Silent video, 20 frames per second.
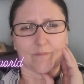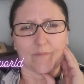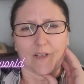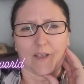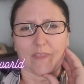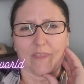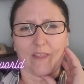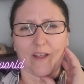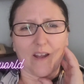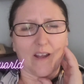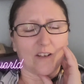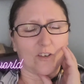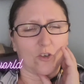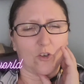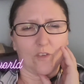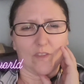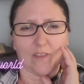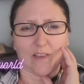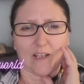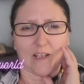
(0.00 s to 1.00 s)
And that,
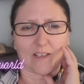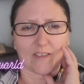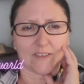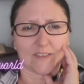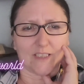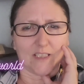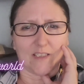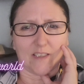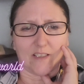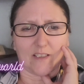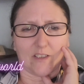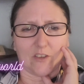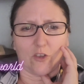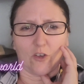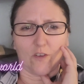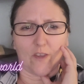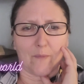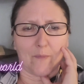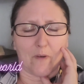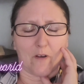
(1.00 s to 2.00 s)
like I said, I
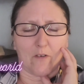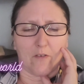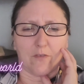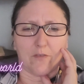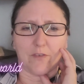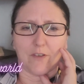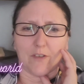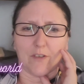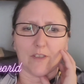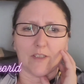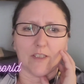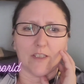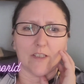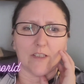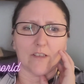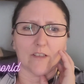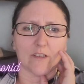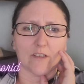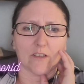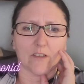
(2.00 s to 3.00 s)
cut them off 30
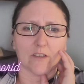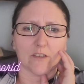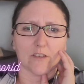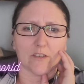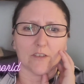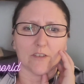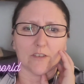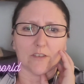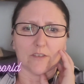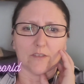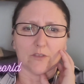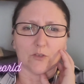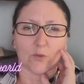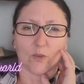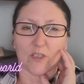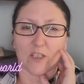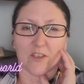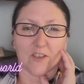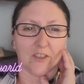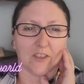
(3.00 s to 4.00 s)
year ago,
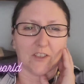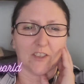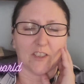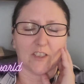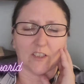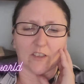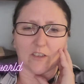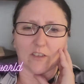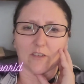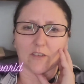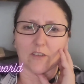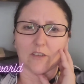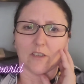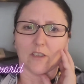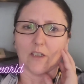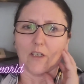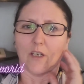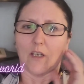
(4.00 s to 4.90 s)
20, 30 year ago.